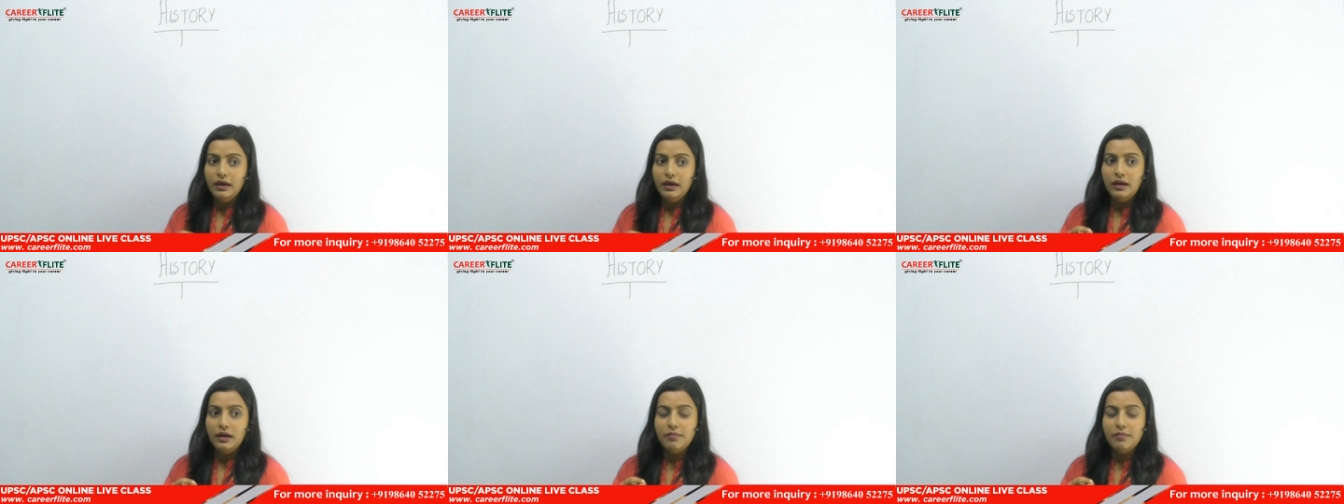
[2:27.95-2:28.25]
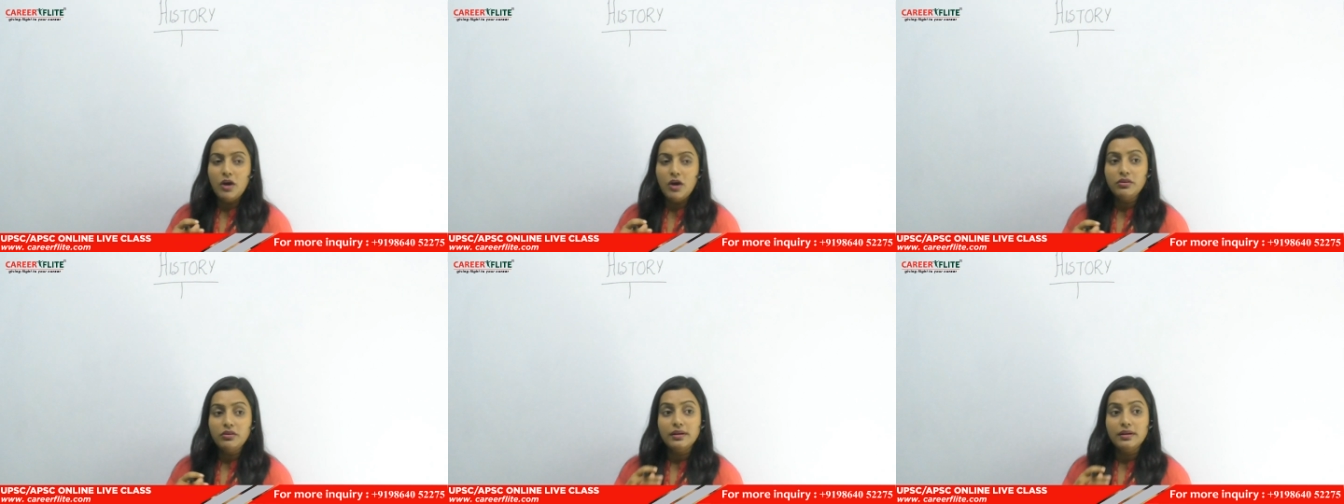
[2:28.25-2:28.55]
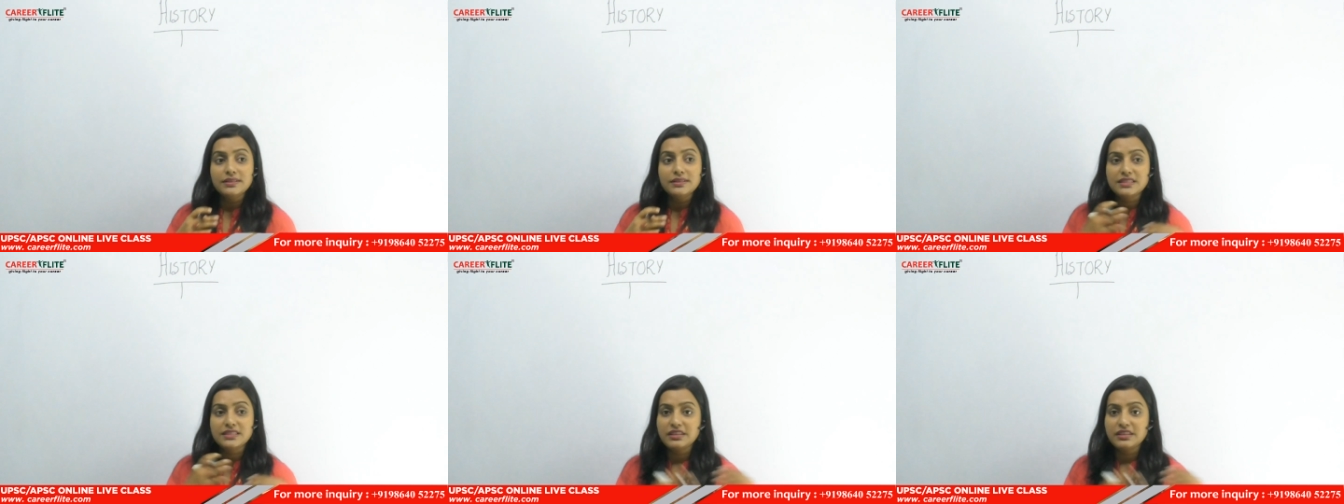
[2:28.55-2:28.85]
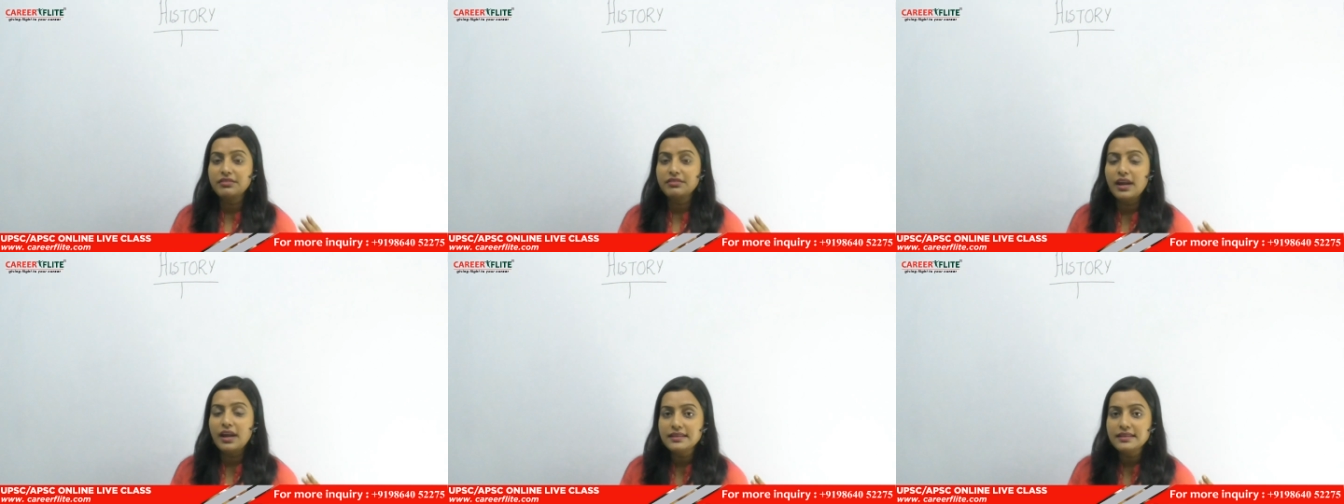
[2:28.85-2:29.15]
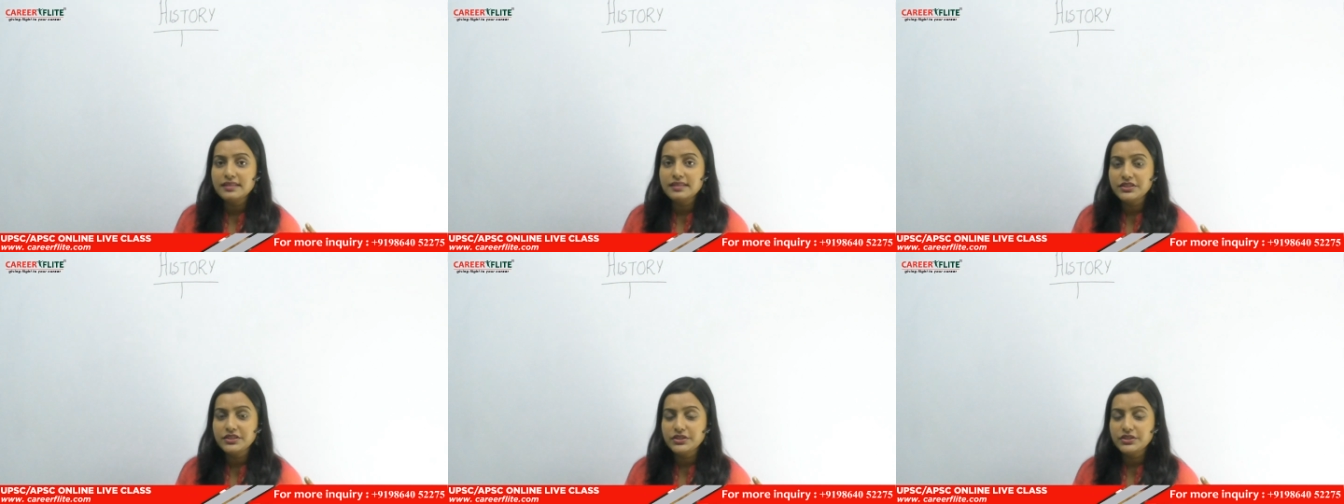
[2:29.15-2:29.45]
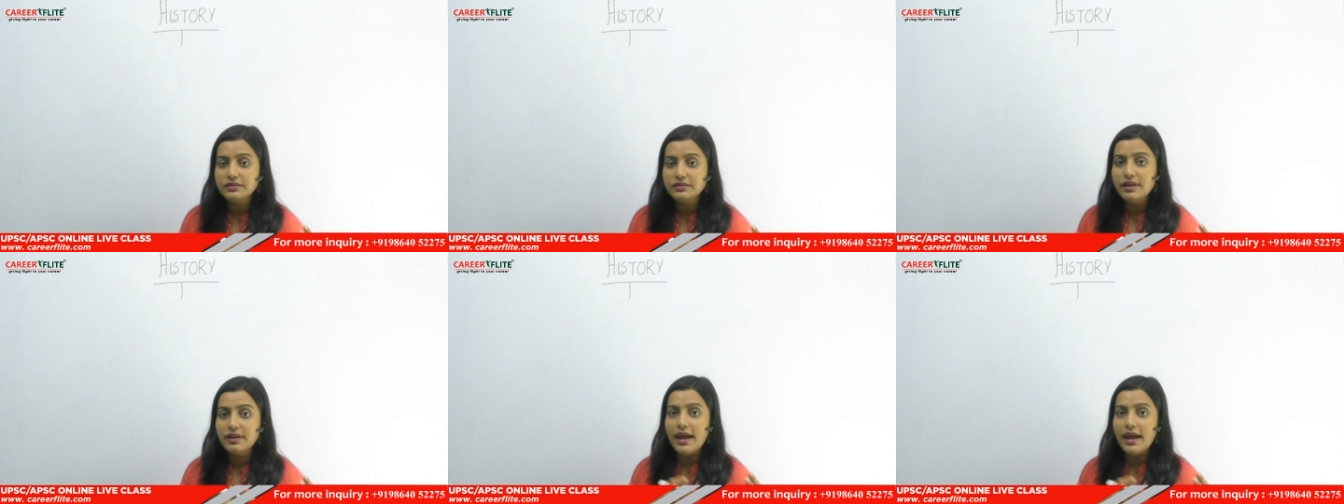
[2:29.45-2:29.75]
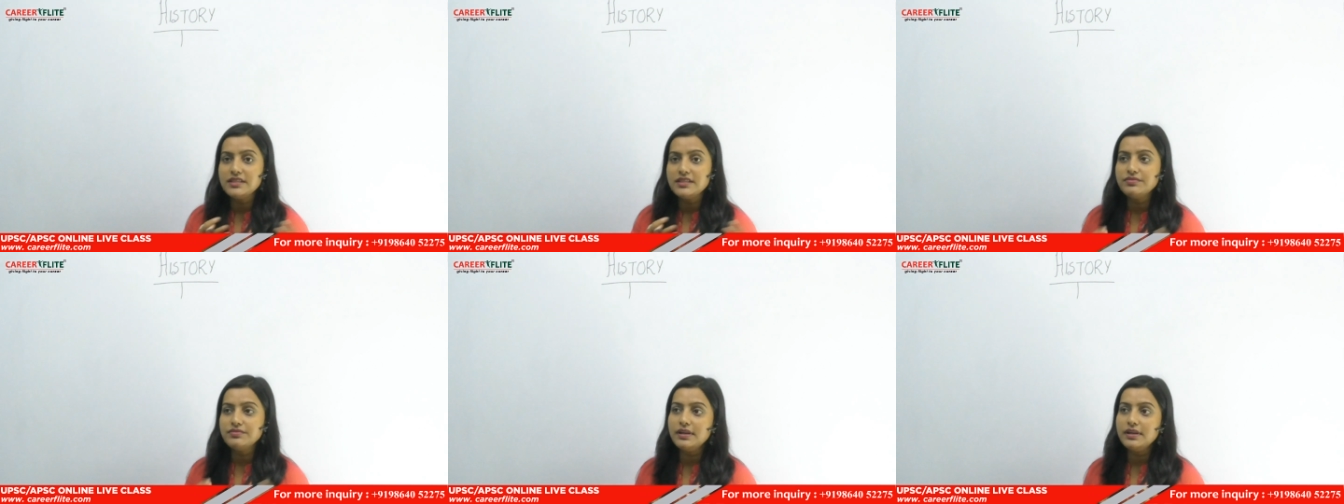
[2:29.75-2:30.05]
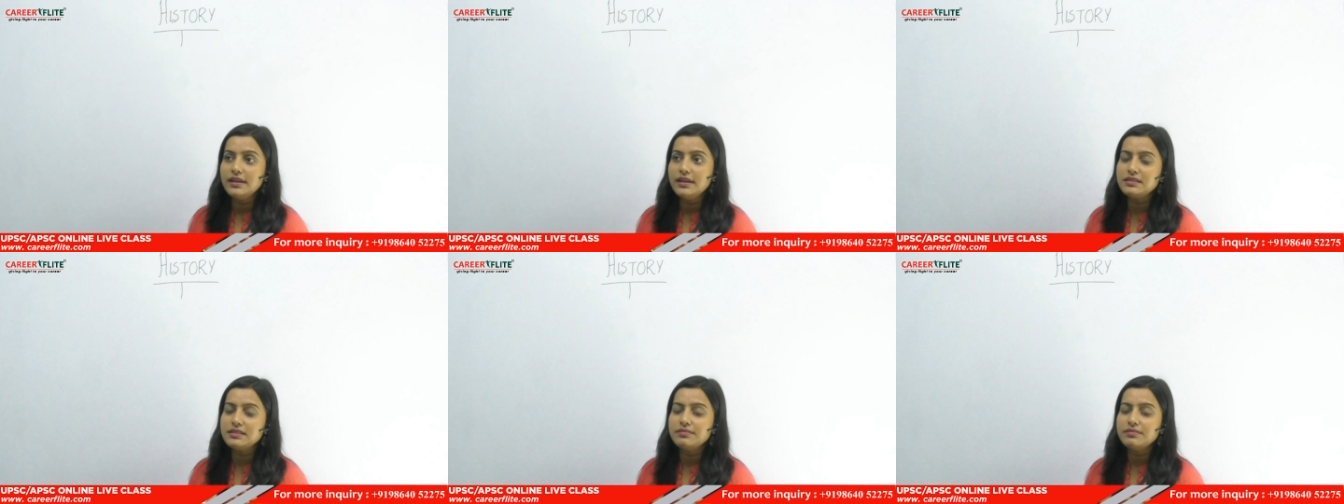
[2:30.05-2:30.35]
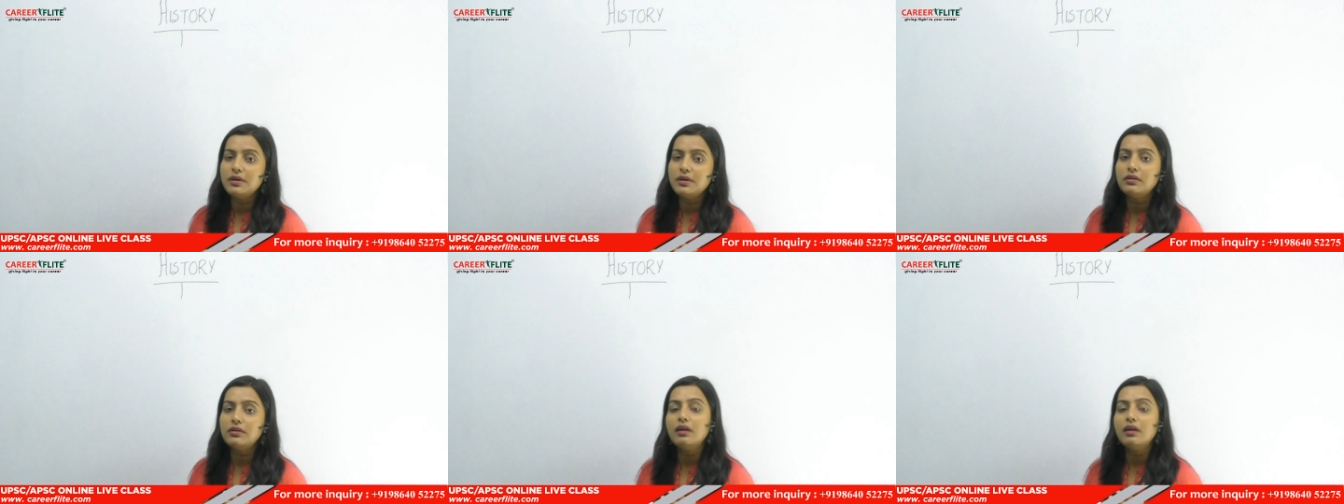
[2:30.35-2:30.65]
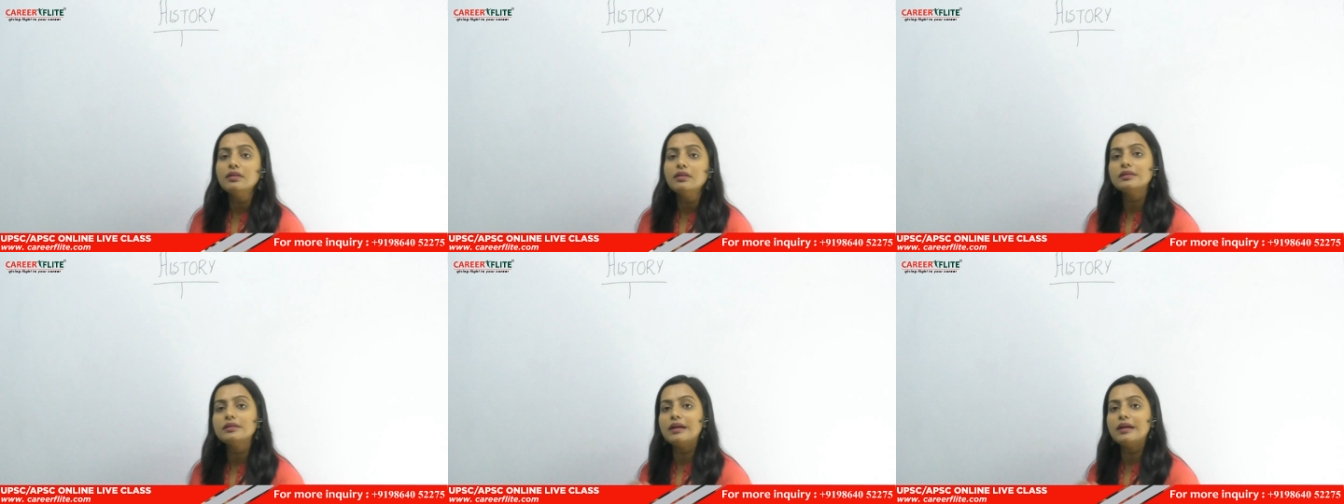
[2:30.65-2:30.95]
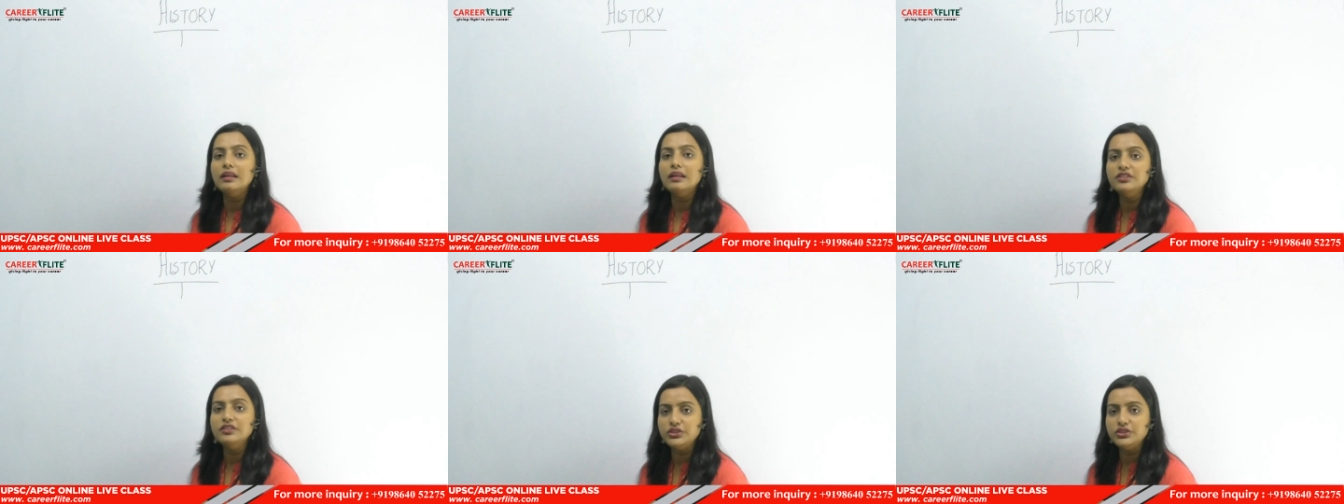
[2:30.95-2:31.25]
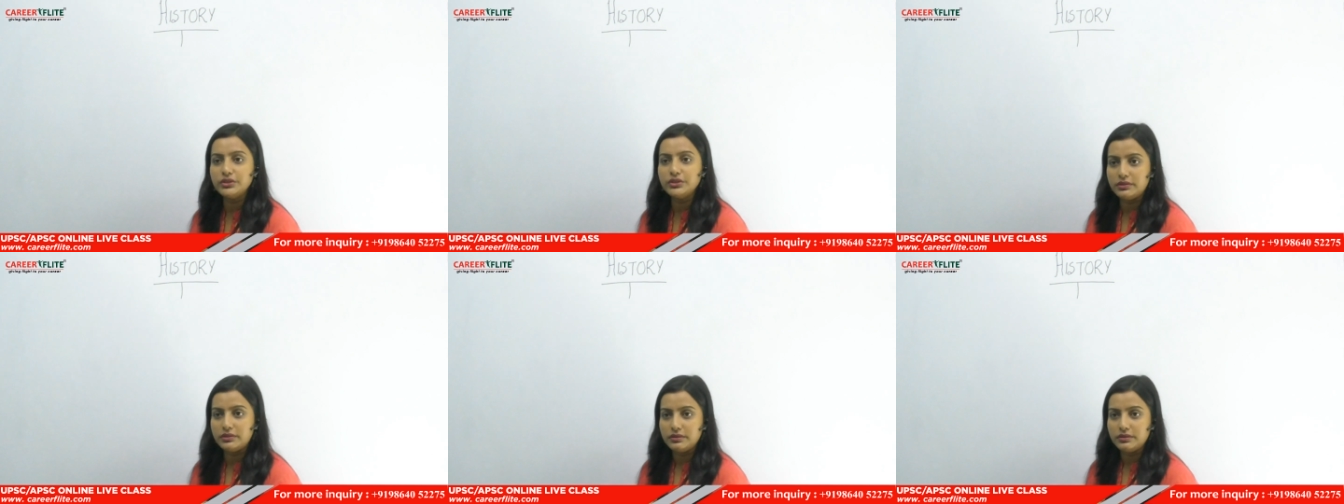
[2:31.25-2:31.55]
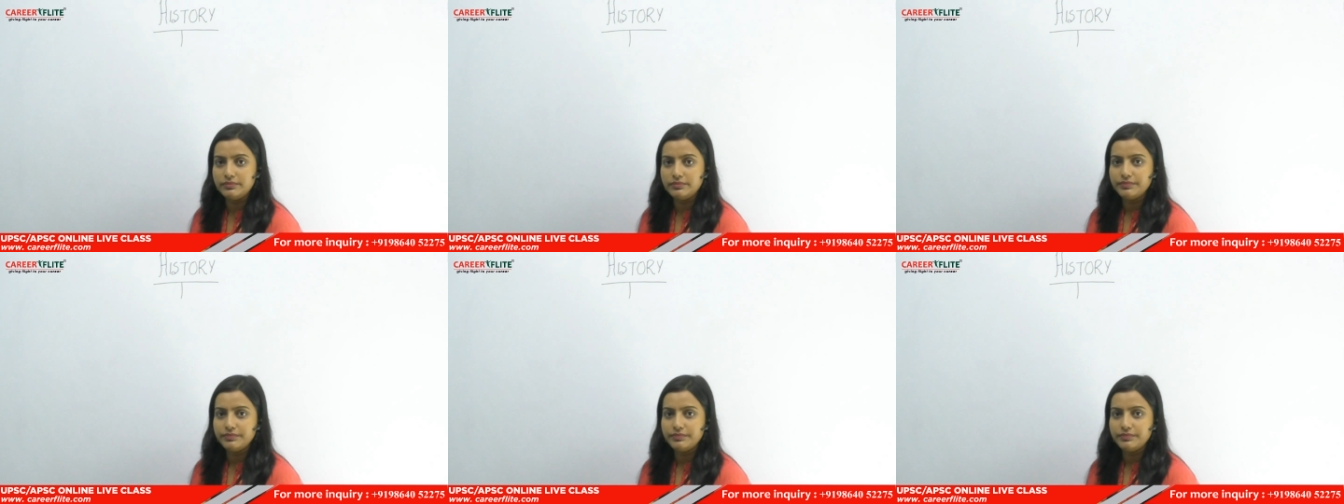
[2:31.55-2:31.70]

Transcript: about our civilization as well as about our culture,